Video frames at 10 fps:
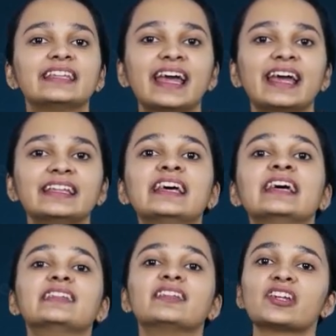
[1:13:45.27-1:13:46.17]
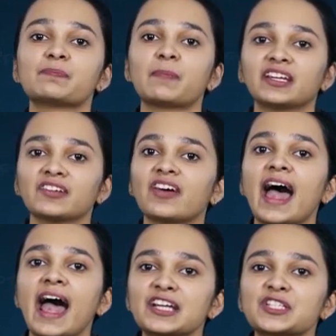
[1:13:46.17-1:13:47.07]
then the respective
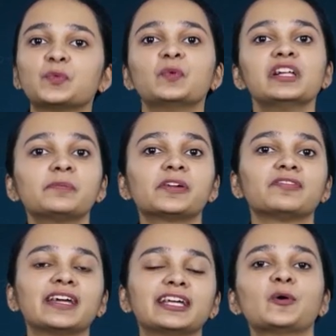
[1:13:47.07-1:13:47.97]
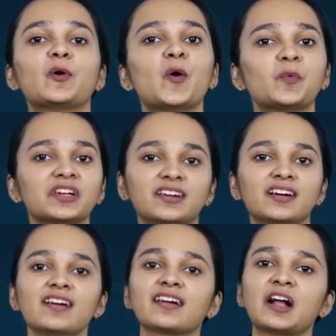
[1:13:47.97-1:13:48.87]
acts will prevail over
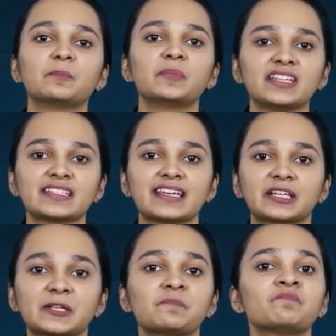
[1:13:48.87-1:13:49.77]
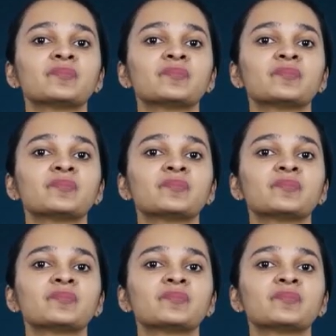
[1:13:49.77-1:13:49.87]
the Companies Act.